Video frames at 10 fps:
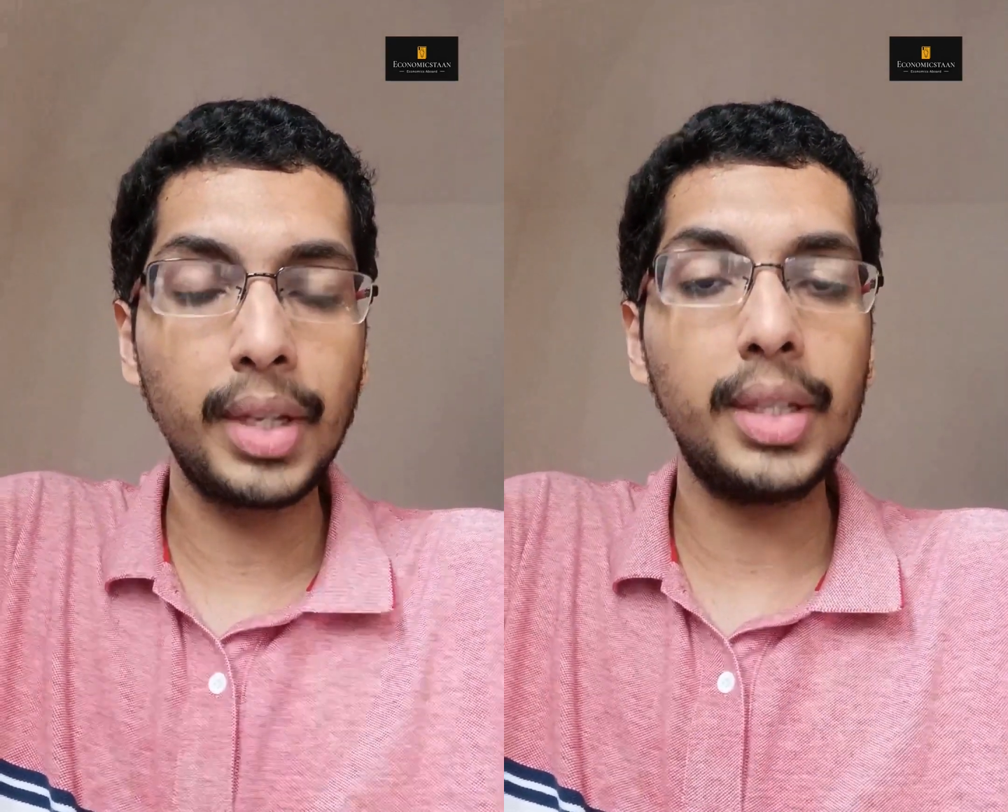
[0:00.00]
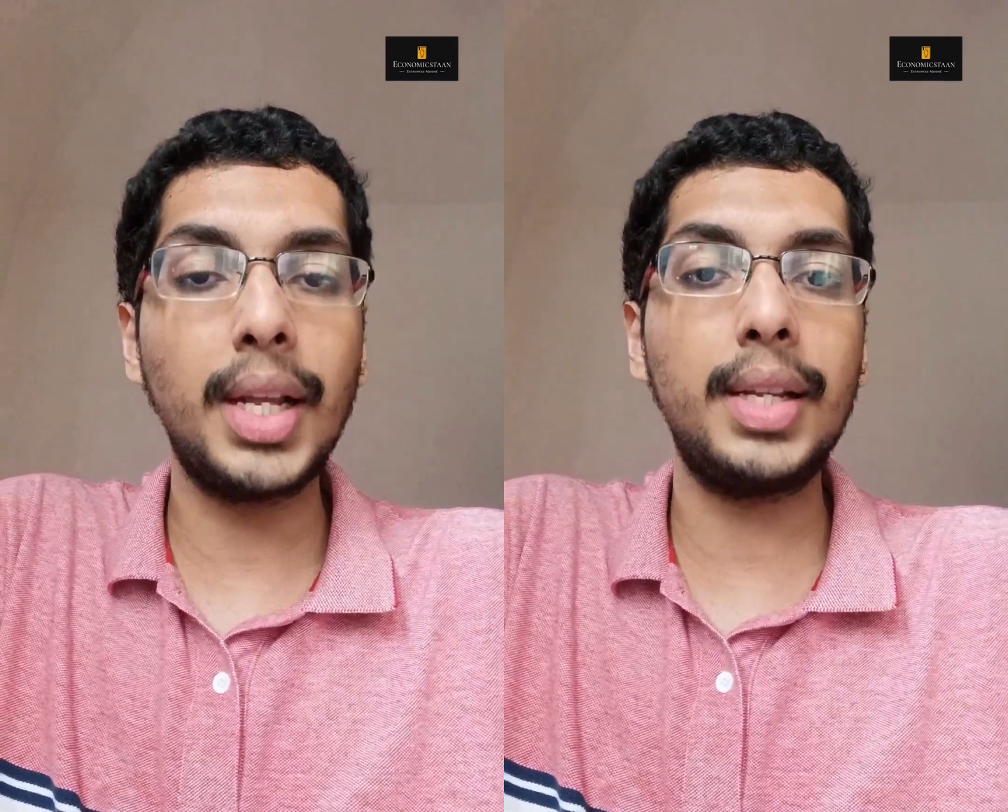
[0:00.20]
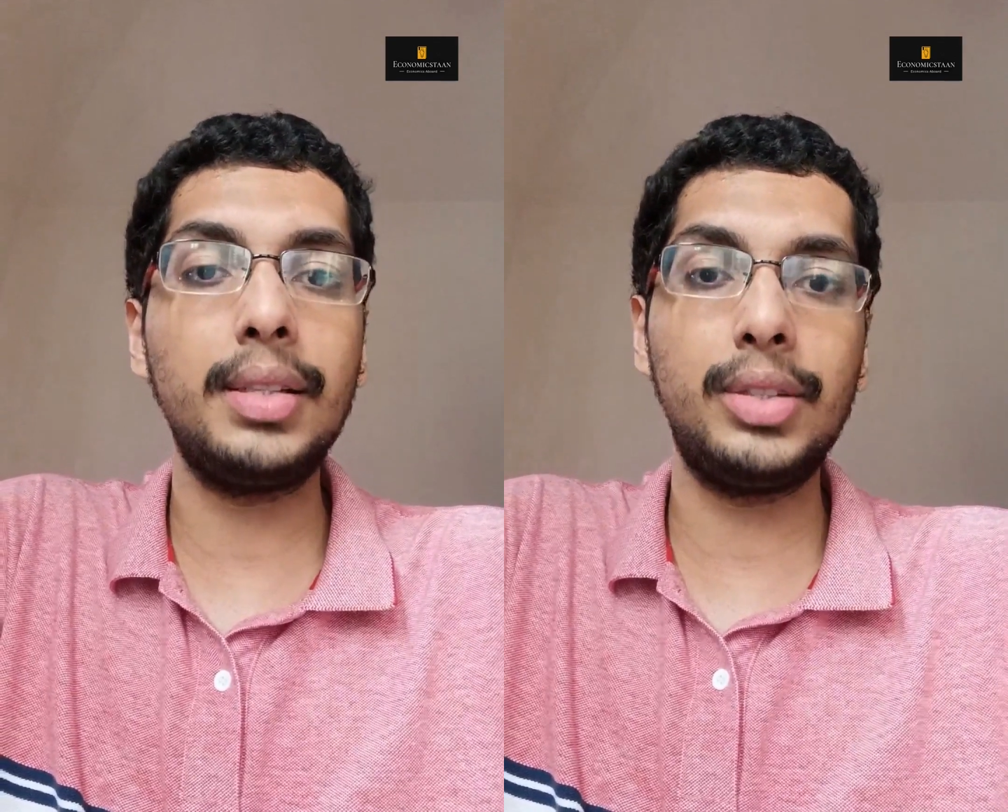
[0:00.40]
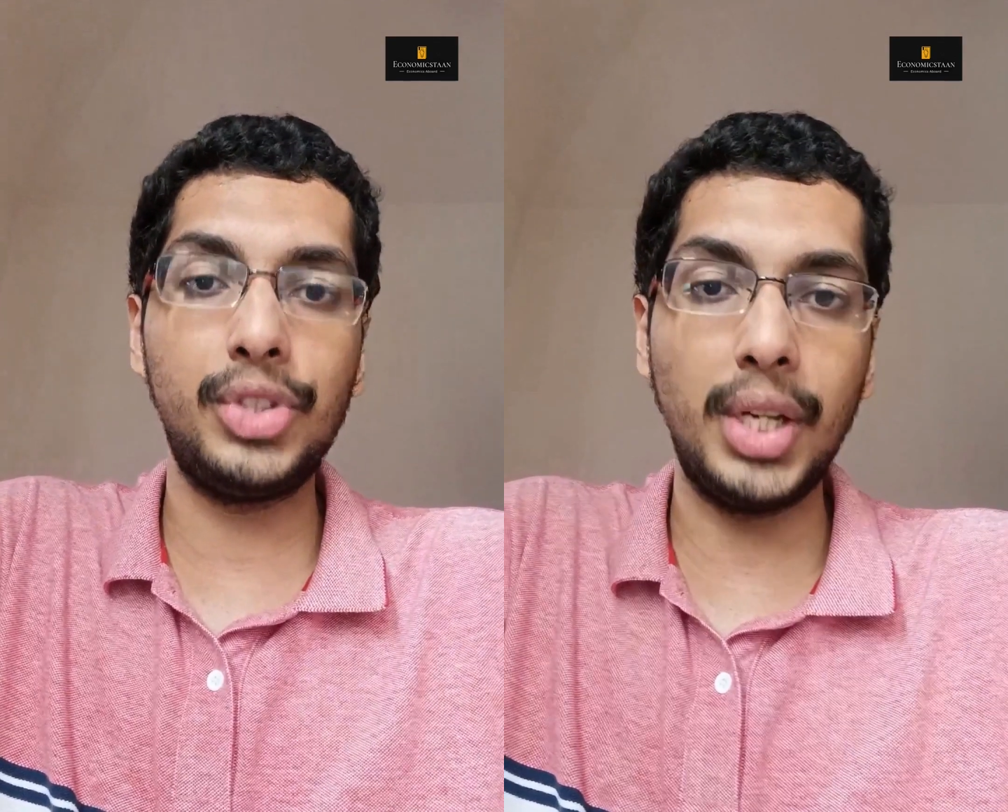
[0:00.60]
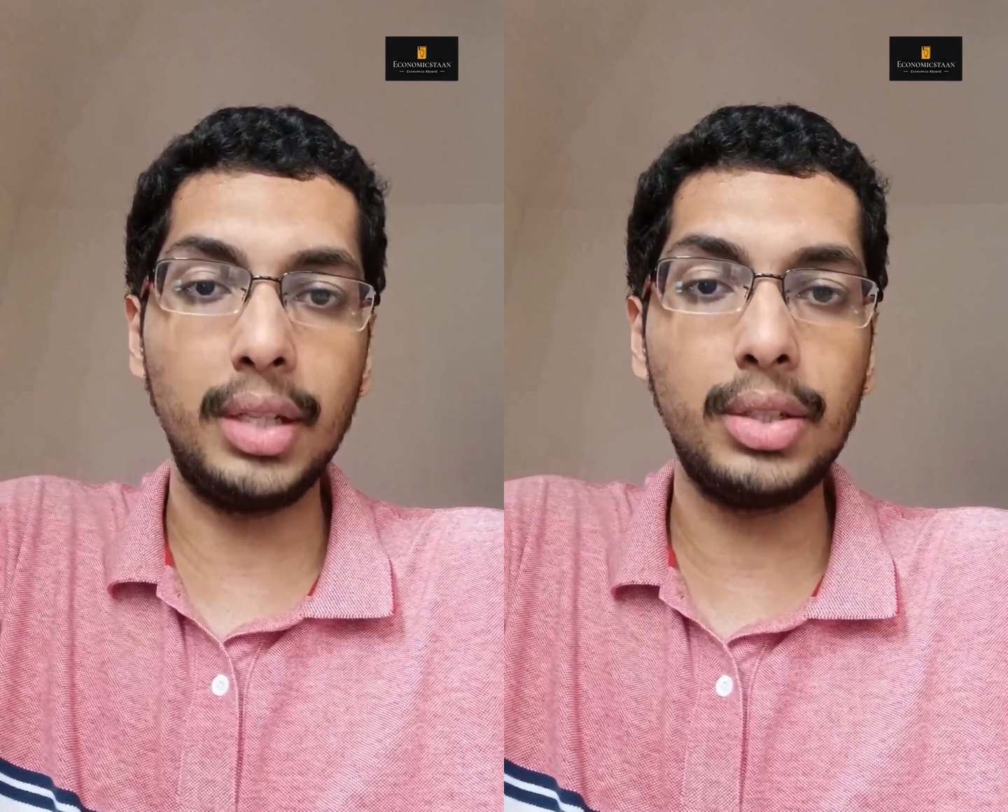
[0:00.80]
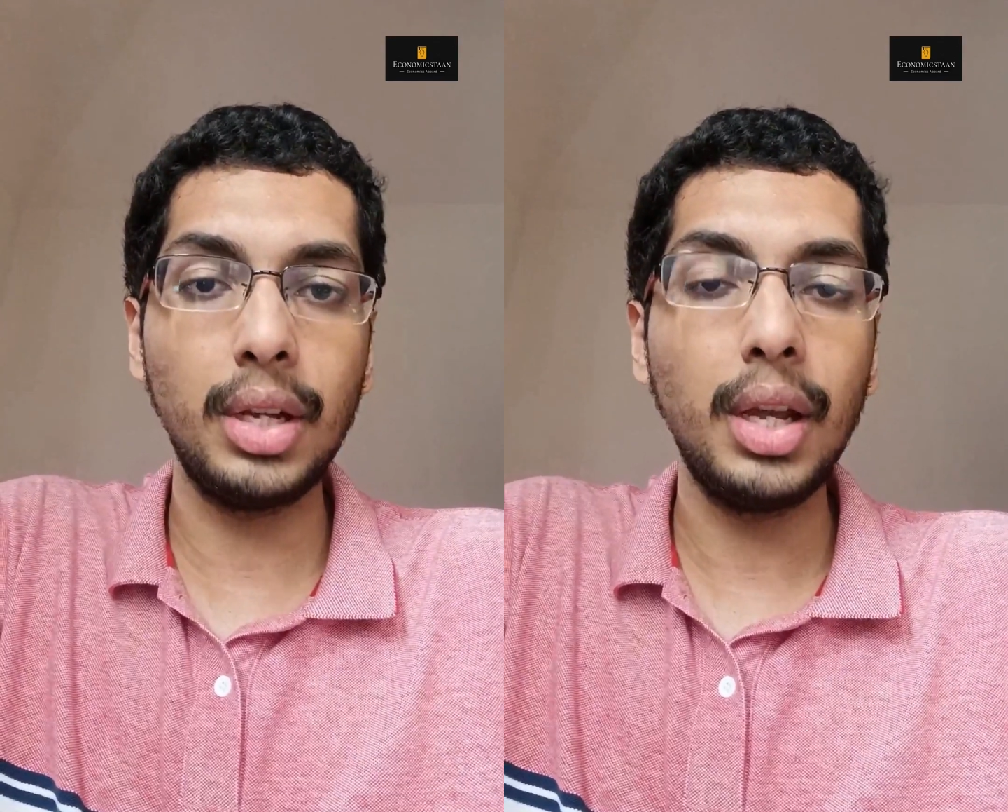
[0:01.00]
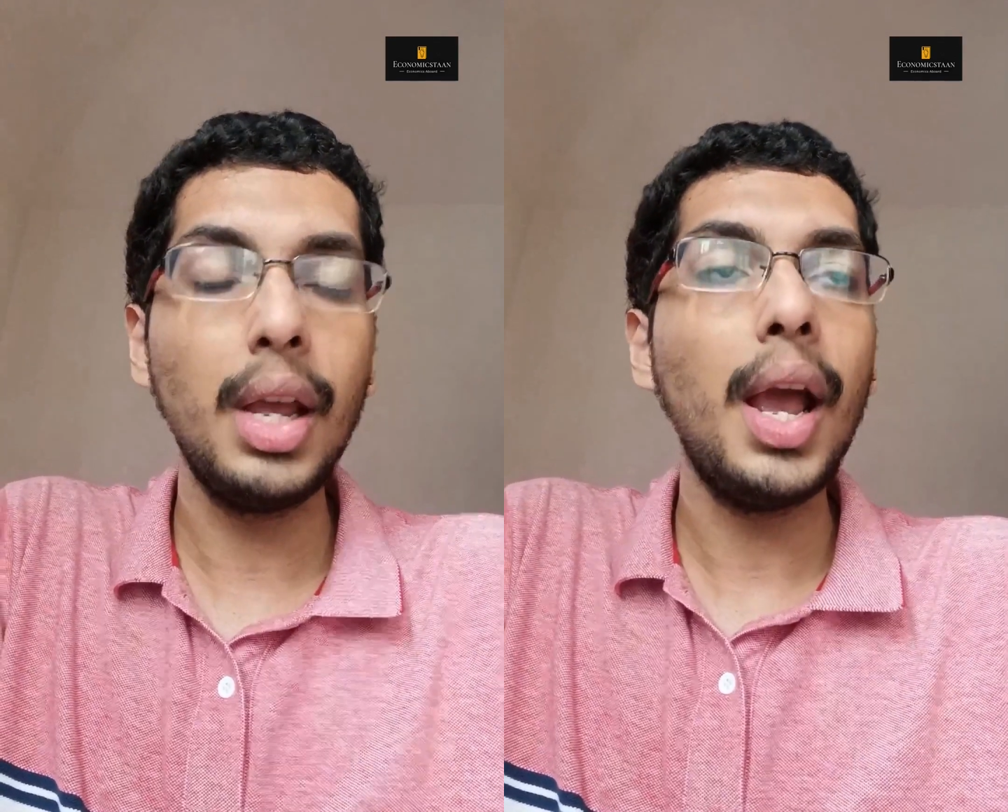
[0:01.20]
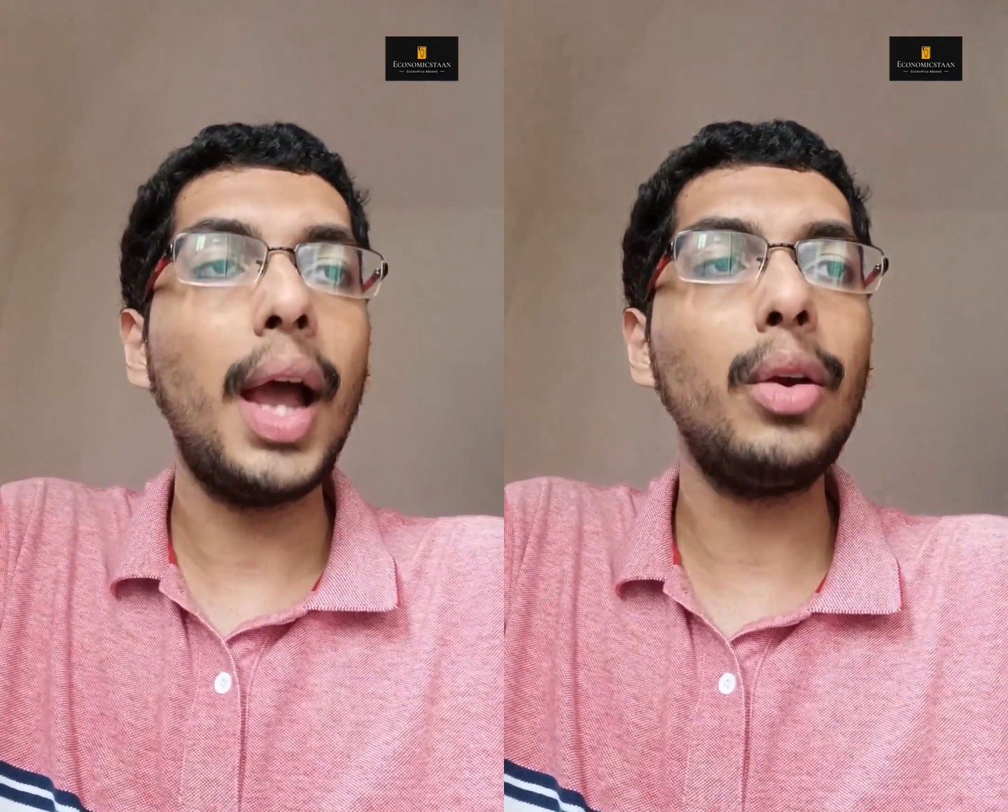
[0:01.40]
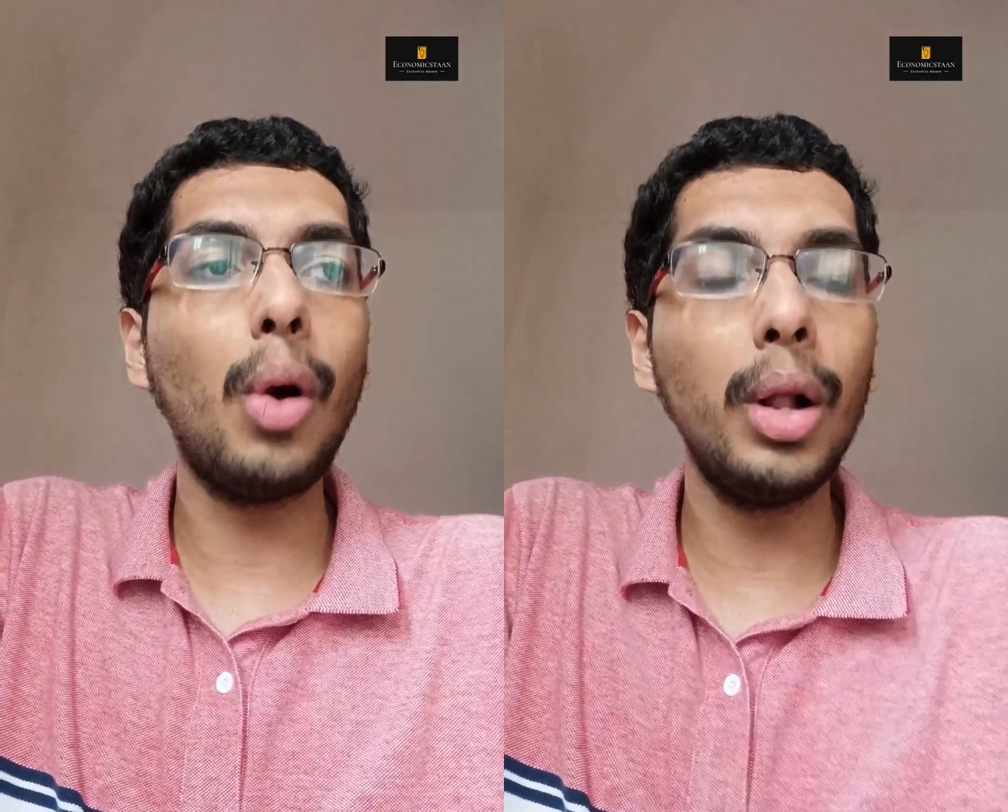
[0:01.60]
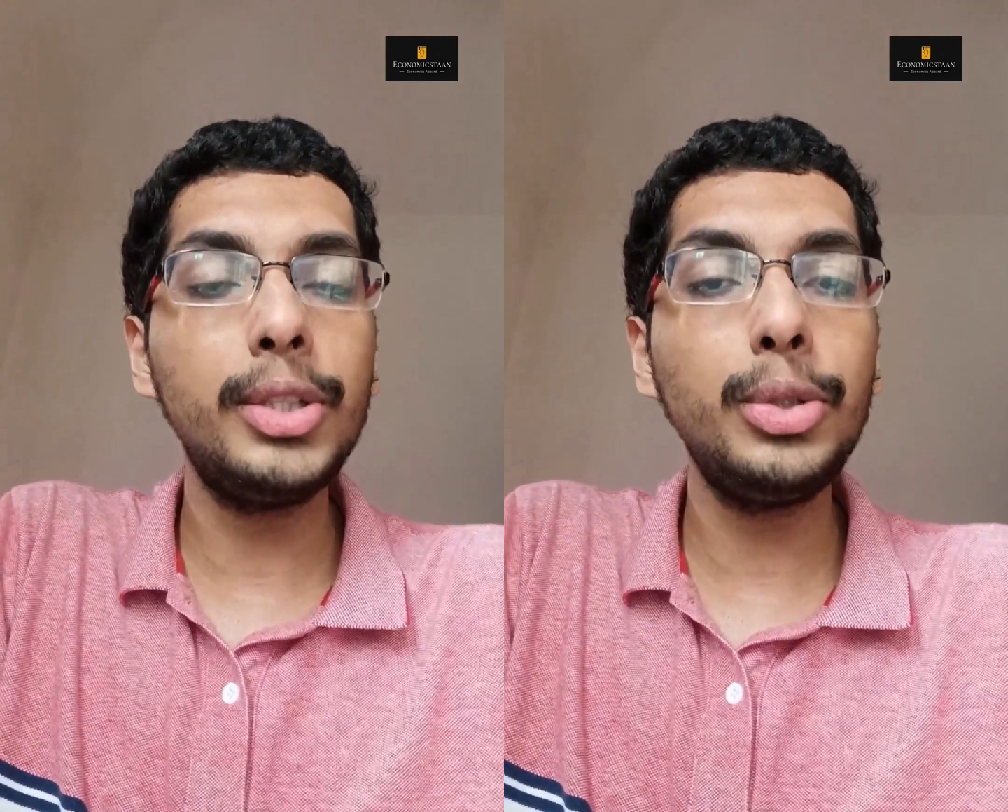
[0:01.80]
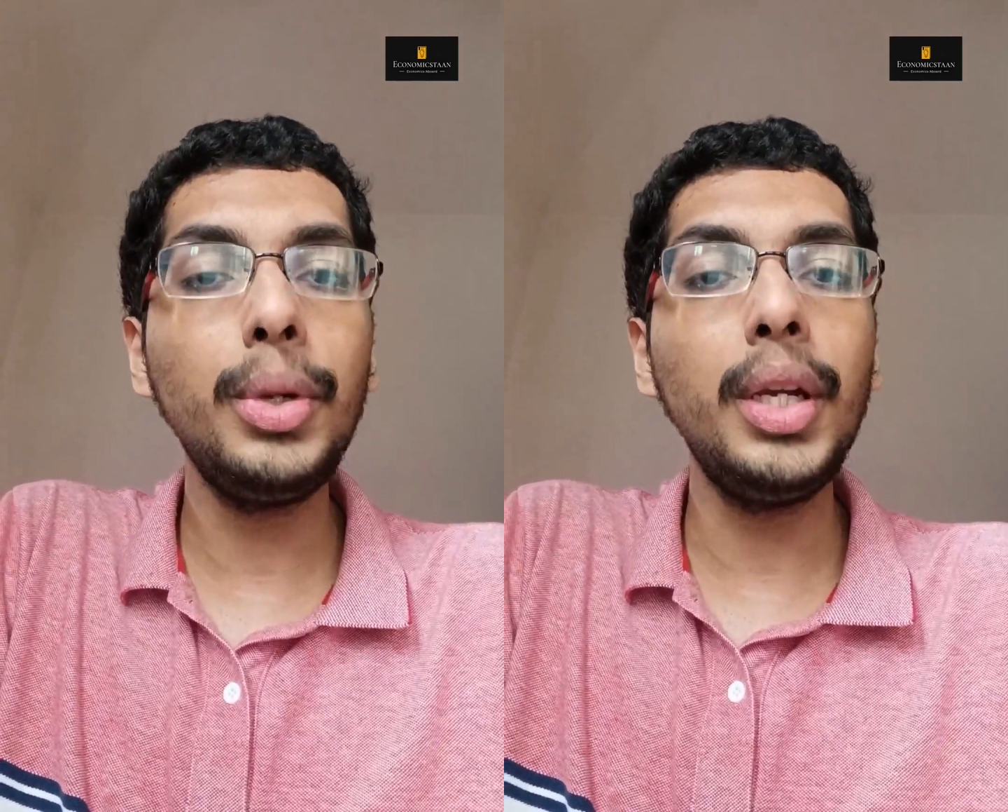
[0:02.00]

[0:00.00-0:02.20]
That has changed. And also,